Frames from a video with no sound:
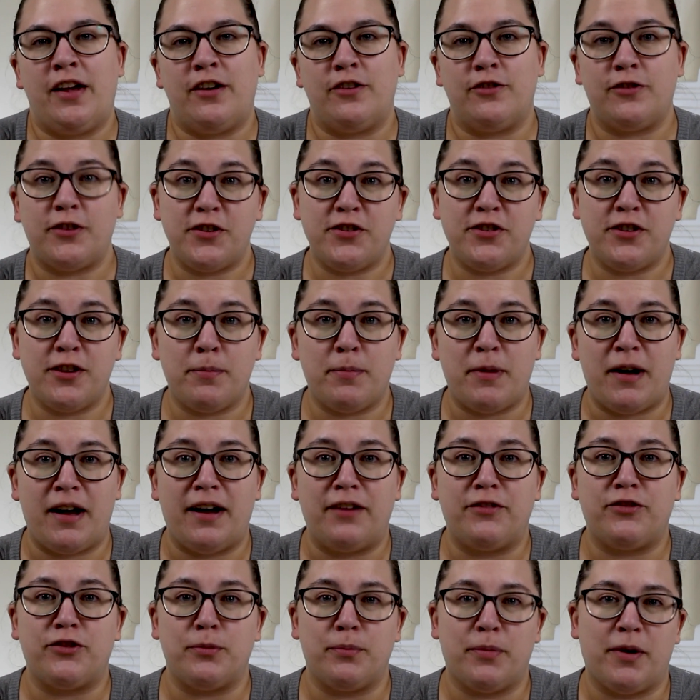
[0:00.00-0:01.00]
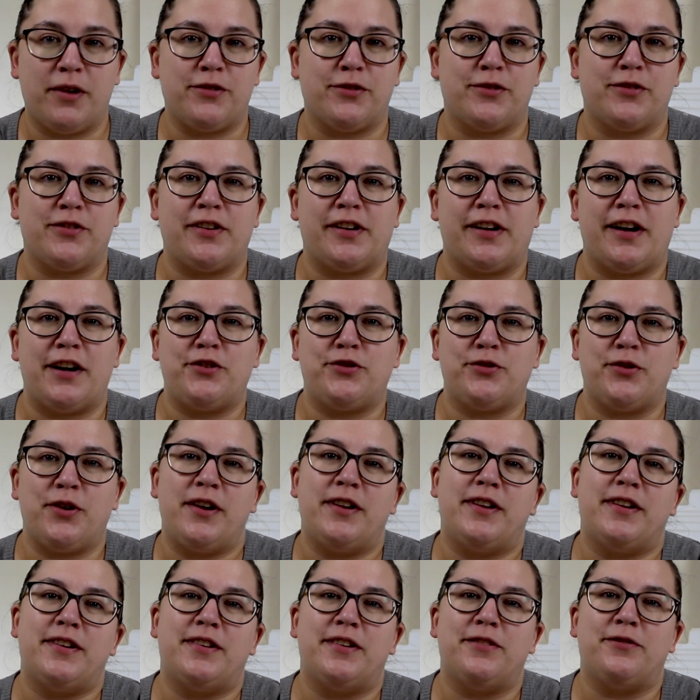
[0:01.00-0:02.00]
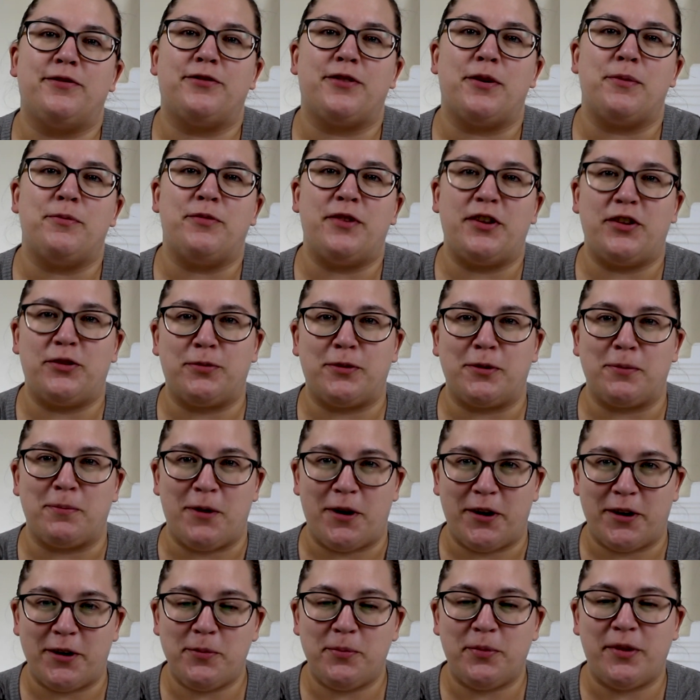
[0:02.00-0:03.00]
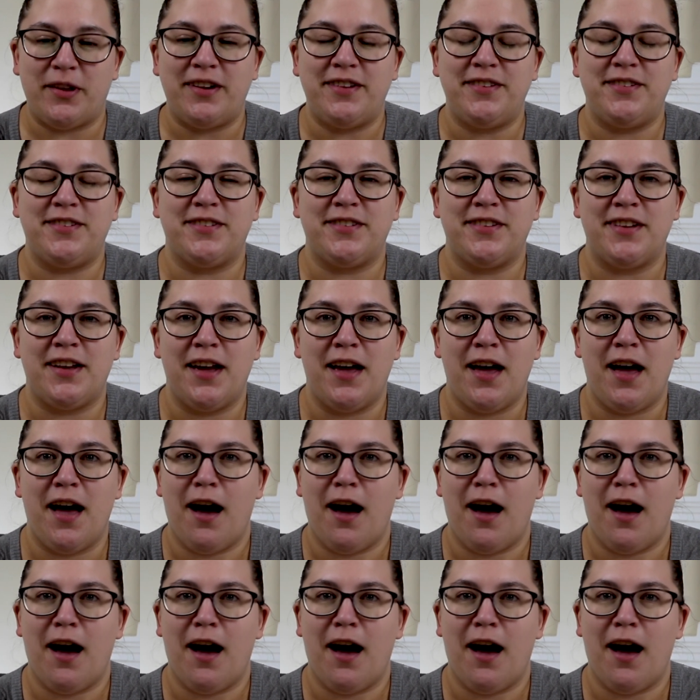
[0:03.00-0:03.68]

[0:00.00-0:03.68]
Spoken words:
First up, I have some puzzles that I traded from Facebook Marketplace.